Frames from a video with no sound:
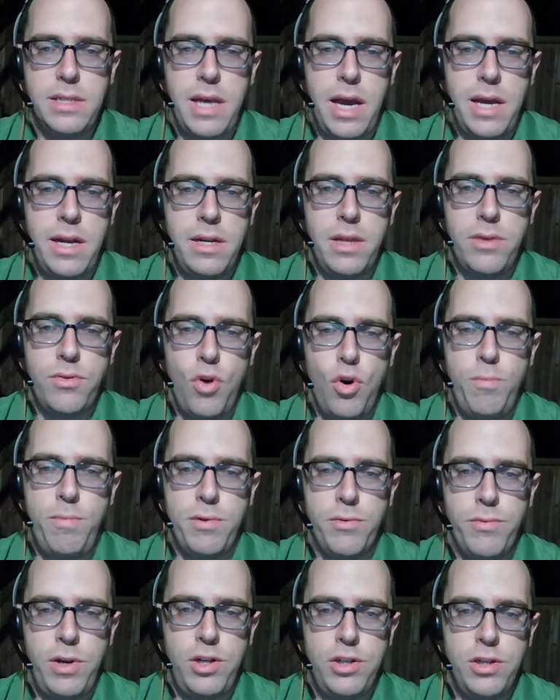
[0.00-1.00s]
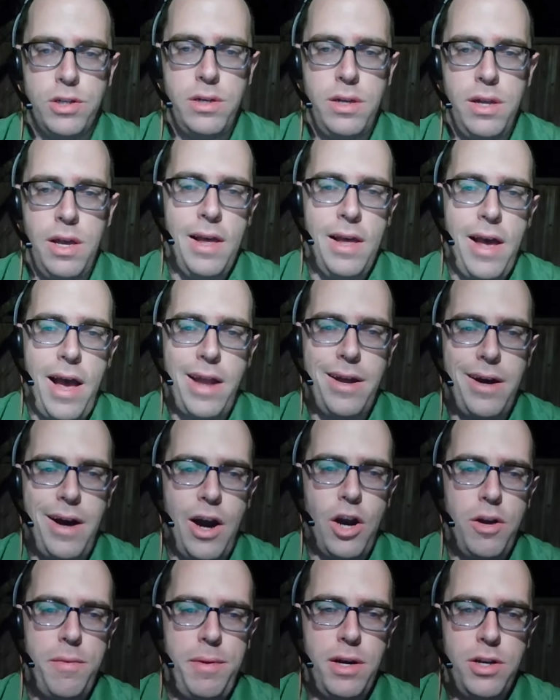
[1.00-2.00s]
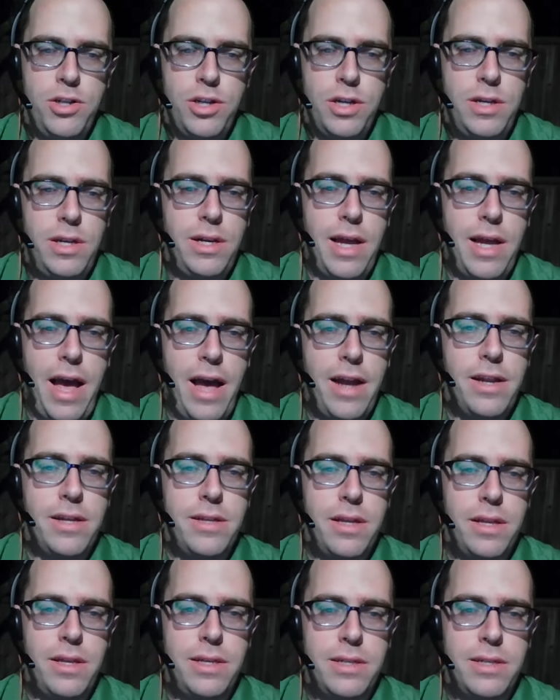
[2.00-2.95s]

and another open region, and Al Arabi al Jadid added that these